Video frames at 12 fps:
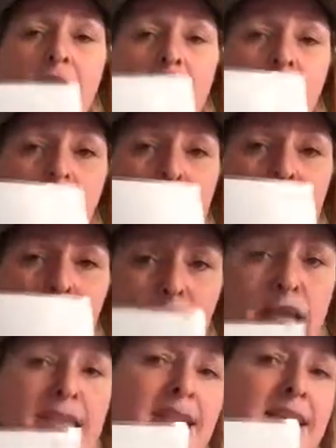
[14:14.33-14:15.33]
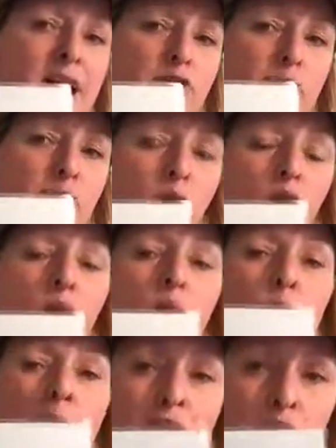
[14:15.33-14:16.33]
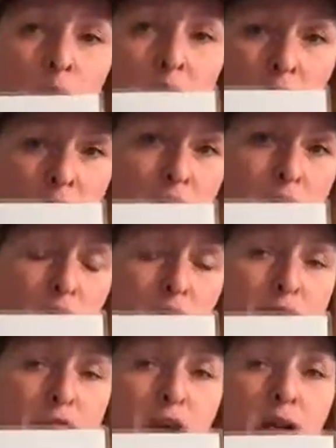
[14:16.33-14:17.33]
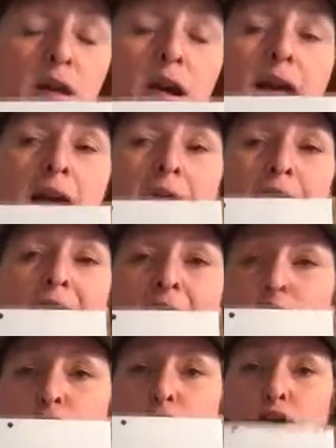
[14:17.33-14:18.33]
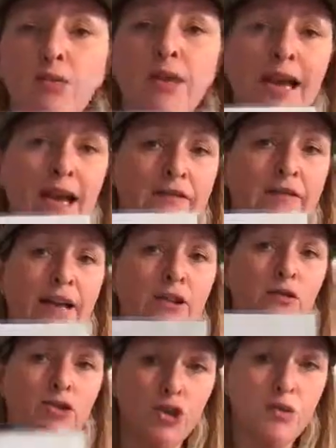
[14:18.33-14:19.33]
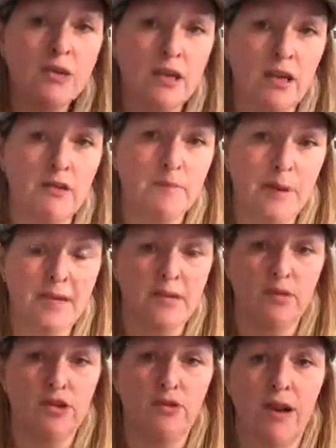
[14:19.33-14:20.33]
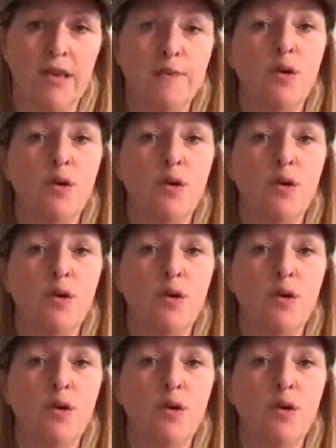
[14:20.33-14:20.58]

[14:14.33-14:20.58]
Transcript: and you'll get a really detailed report on where you are on this profile and how you can add value using those maximum strengths,